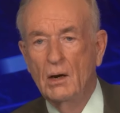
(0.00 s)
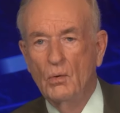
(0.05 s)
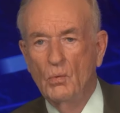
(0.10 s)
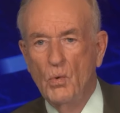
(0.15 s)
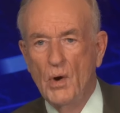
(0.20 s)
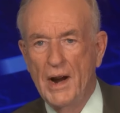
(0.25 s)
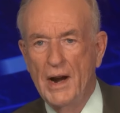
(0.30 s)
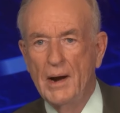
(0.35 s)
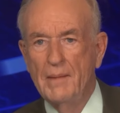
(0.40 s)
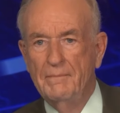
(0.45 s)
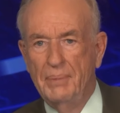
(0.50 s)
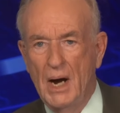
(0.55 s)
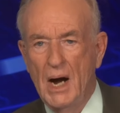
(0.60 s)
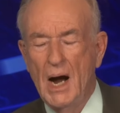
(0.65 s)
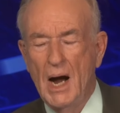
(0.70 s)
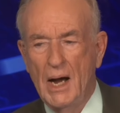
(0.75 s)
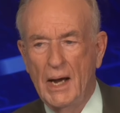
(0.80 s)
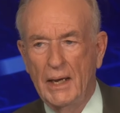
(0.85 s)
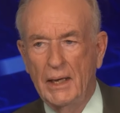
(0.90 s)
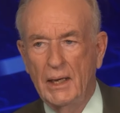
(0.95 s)

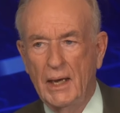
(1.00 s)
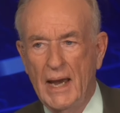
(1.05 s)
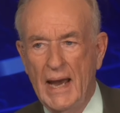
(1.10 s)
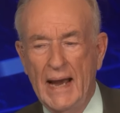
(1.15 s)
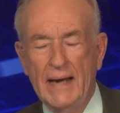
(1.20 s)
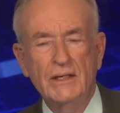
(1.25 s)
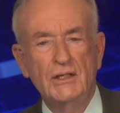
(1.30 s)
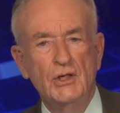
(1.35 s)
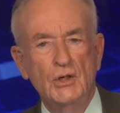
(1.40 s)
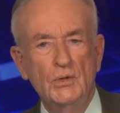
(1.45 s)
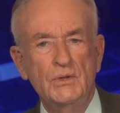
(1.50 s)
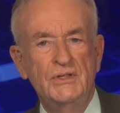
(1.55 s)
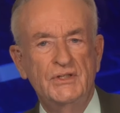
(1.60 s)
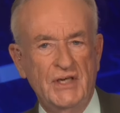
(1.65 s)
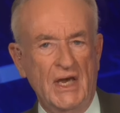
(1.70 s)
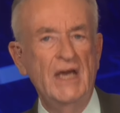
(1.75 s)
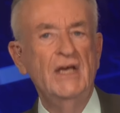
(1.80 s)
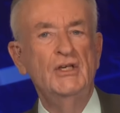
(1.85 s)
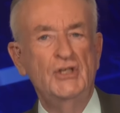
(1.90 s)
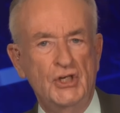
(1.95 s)
whereby
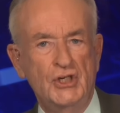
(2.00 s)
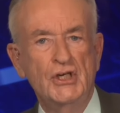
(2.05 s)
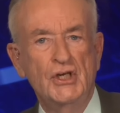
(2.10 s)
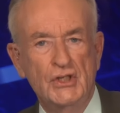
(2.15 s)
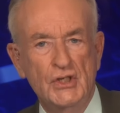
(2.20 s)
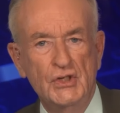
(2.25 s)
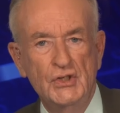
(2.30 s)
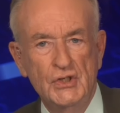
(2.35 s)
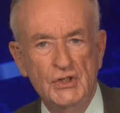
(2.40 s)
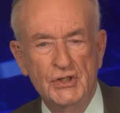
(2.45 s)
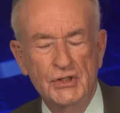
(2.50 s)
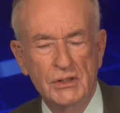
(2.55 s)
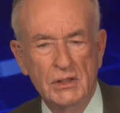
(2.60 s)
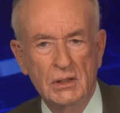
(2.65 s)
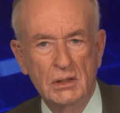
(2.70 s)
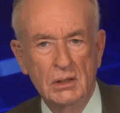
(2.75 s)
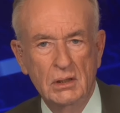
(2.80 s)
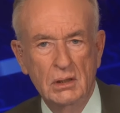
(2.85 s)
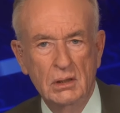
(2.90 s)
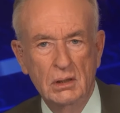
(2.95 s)
accusations
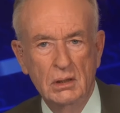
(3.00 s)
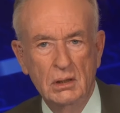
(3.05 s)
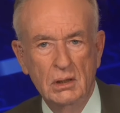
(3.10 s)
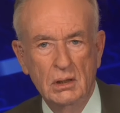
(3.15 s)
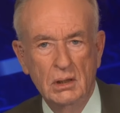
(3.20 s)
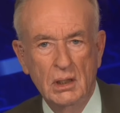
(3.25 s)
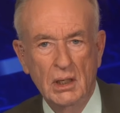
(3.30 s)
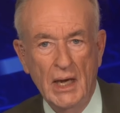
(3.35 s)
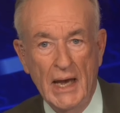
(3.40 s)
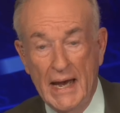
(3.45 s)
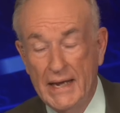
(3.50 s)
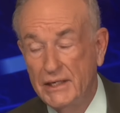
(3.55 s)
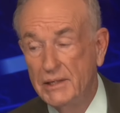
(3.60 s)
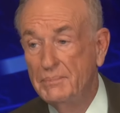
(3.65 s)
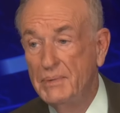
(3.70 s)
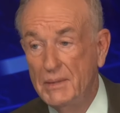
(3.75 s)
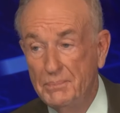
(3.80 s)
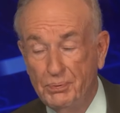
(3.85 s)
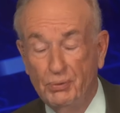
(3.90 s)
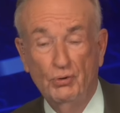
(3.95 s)
had to
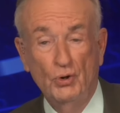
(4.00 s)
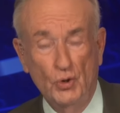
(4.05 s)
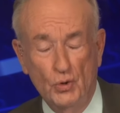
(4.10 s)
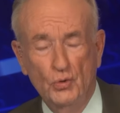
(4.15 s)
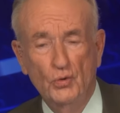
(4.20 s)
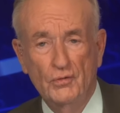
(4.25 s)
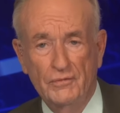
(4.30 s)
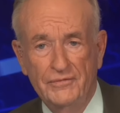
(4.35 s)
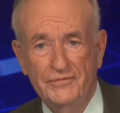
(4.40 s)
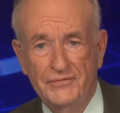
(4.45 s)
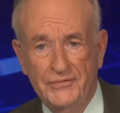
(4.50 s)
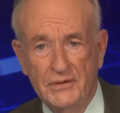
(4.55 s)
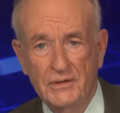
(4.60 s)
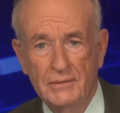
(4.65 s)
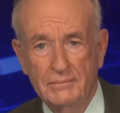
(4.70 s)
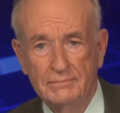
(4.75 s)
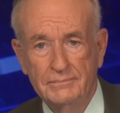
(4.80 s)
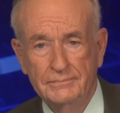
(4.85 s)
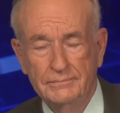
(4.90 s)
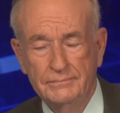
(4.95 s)
be proved
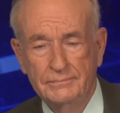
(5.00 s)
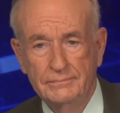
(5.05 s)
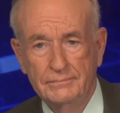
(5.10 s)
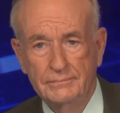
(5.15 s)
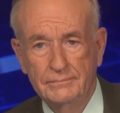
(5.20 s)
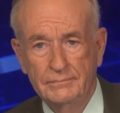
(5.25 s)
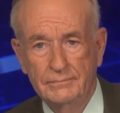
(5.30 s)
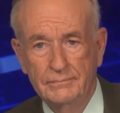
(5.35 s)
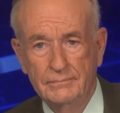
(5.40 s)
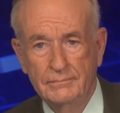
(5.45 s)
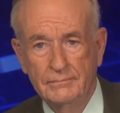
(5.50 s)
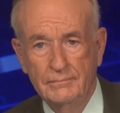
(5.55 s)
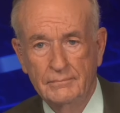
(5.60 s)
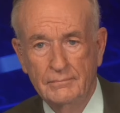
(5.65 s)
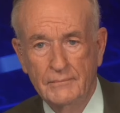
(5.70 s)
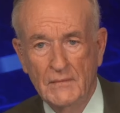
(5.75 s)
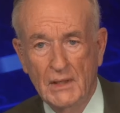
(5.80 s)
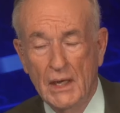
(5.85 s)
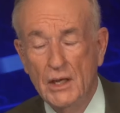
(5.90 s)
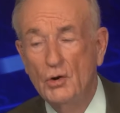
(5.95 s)

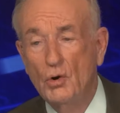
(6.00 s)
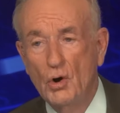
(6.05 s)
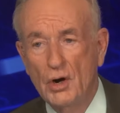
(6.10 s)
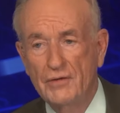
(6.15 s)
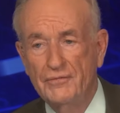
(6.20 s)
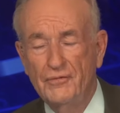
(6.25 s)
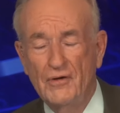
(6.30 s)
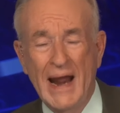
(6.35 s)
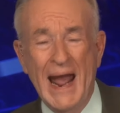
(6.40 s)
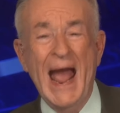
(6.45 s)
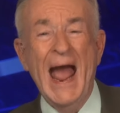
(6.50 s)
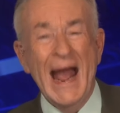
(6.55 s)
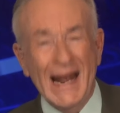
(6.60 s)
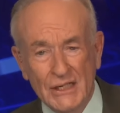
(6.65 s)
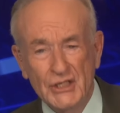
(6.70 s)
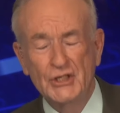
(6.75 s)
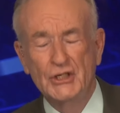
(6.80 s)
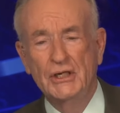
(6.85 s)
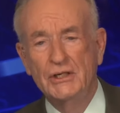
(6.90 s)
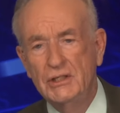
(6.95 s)
in order for
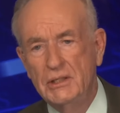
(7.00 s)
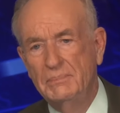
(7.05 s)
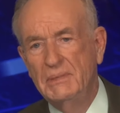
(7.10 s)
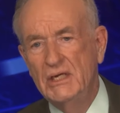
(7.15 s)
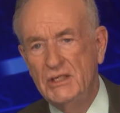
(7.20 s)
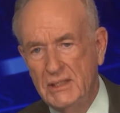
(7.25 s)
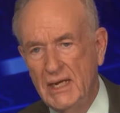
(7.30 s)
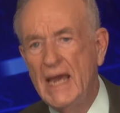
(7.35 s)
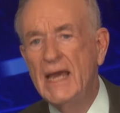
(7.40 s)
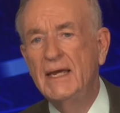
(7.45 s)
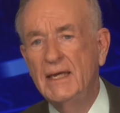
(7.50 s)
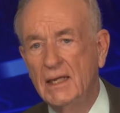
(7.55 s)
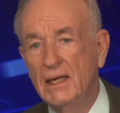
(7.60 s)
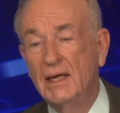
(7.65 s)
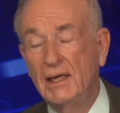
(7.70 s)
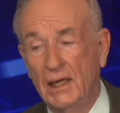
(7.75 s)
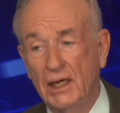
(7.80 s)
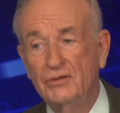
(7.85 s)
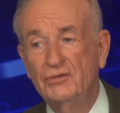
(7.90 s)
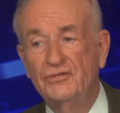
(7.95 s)
action to be taken
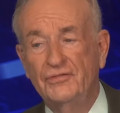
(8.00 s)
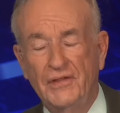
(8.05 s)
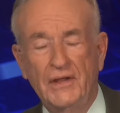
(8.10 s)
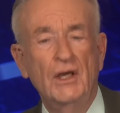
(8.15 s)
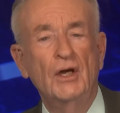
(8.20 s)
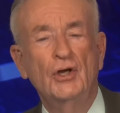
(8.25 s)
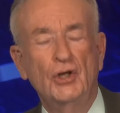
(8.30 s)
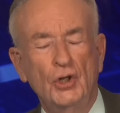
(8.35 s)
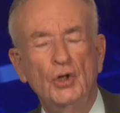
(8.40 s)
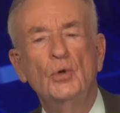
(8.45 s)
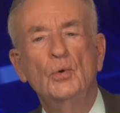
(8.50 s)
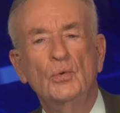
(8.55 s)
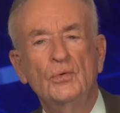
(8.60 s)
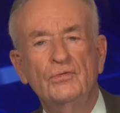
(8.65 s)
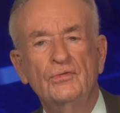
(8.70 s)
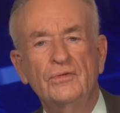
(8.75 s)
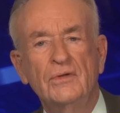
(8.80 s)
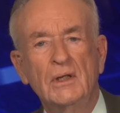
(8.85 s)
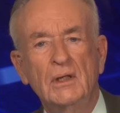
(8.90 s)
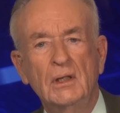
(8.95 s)
against the
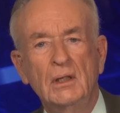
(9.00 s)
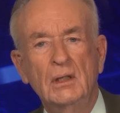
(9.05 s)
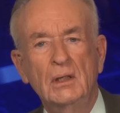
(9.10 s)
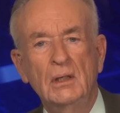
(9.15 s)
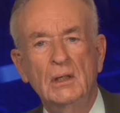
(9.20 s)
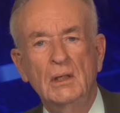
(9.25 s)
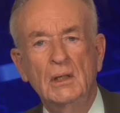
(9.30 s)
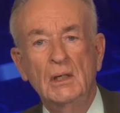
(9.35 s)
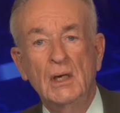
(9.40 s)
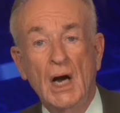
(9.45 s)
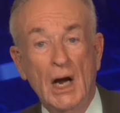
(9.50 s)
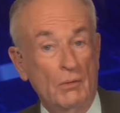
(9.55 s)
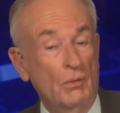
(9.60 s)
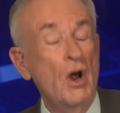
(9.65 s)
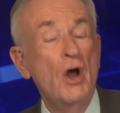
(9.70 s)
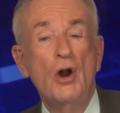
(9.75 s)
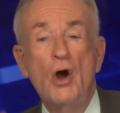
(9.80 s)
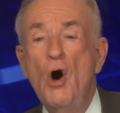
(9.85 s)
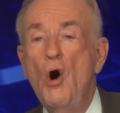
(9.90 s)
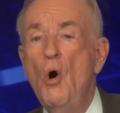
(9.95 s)
accused. I
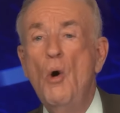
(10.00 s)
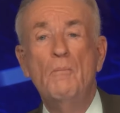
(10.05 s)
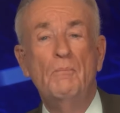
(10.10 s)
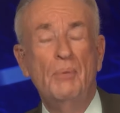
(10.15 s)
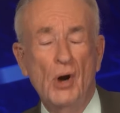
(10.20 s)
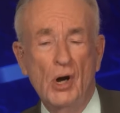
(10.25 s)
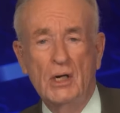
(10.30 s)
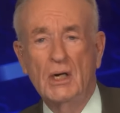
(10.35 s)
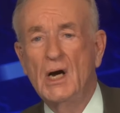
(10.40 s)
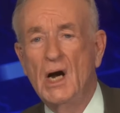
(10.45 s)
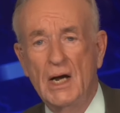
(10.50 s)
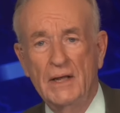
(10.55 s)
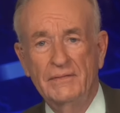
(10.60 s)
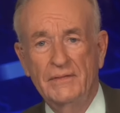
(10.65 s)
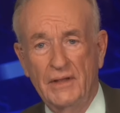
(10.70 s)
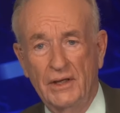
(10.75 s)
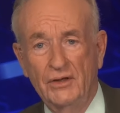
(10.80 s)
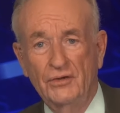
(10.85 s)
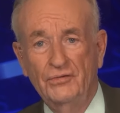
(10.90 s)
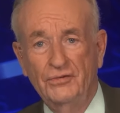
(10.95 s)
wrote a whole book on
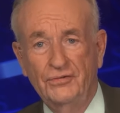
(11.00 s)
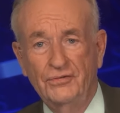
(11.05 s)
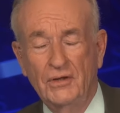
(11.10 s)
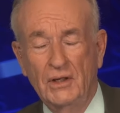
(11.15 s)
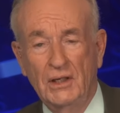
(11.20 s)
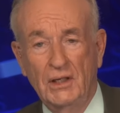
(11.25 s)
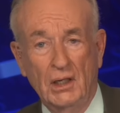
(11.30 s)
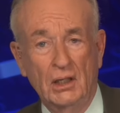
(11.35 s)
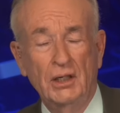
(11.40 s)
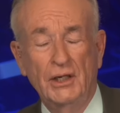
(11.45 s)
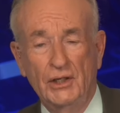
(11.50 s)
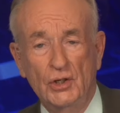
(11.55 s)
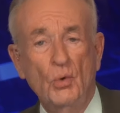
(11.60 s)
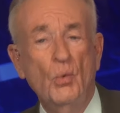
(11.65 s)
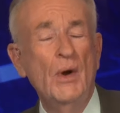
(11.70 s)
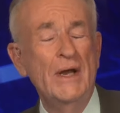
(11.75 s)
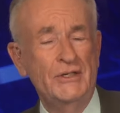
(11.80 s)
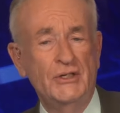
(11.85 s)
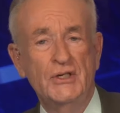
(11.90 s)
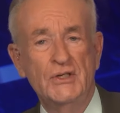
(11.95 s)
this, Killing the
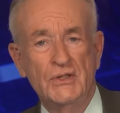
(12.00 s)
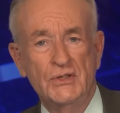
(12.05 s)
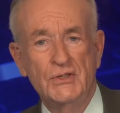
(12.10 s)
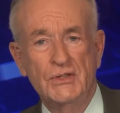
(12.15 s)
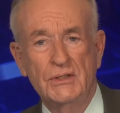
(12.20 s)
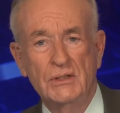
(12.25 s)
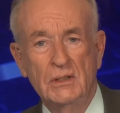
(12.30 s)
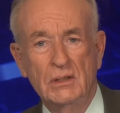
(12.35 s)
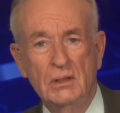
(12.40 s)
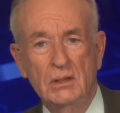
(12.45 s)
Witches.